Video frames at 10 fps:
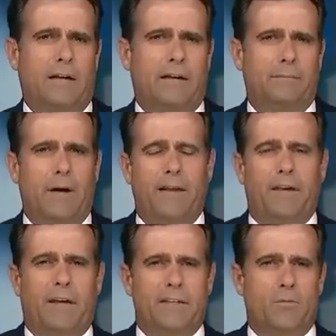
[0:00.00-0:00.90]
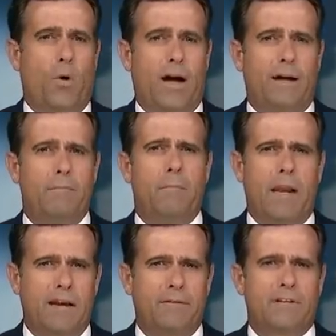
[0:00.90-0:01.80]
Um, I think it's why
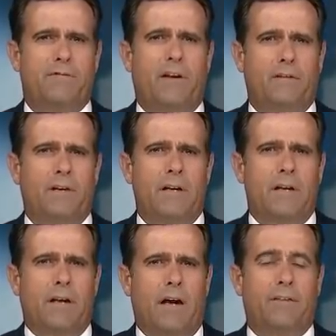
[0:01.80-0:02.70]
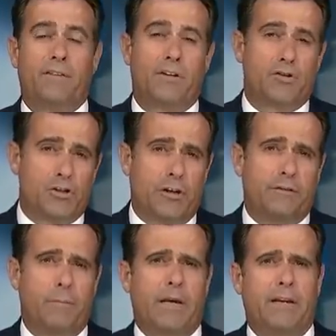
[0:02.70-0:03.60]
many of us felt uh, that there should
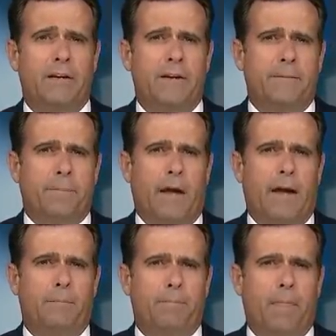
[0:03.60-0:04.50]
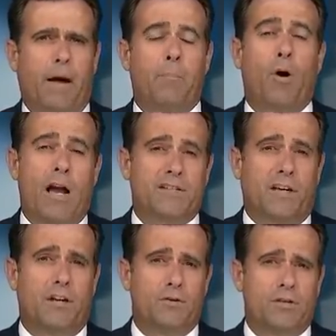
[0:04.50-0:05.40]
have been um, a
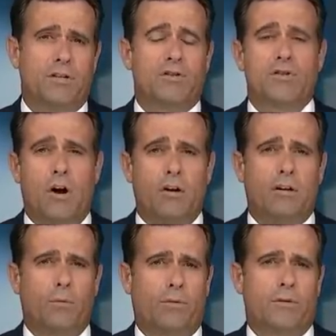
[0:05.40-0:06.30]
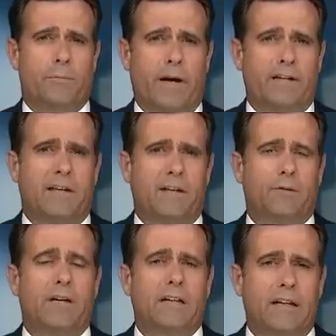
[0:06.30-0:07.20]
prosecution started with respect to
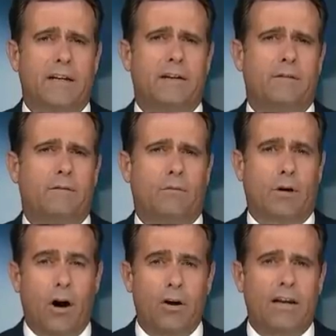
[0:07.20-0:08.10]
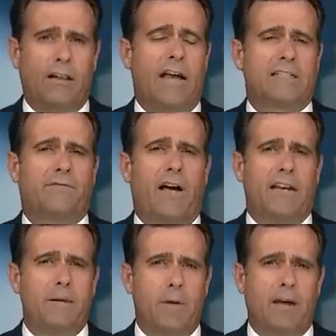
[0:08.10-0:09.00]
Hillary Clinton regarding classified
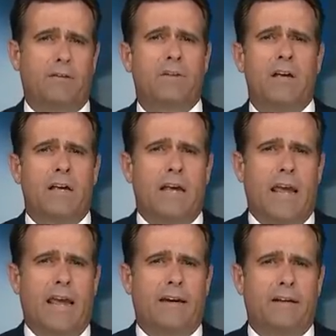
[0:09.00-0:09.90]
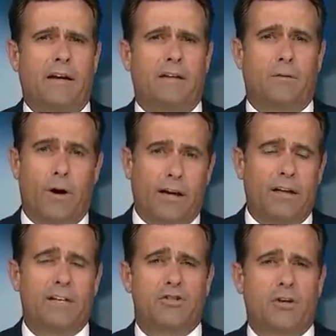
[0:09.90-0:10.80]
emails, and uh, Loretta
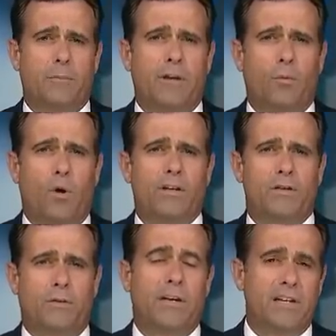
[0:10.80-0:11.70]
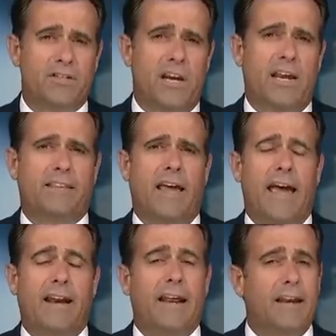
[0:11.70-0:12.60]
Lynch should have been the one to initiate
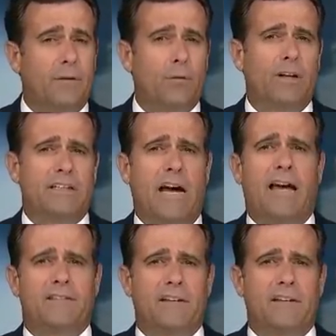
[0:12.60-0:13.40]
that, and it really ties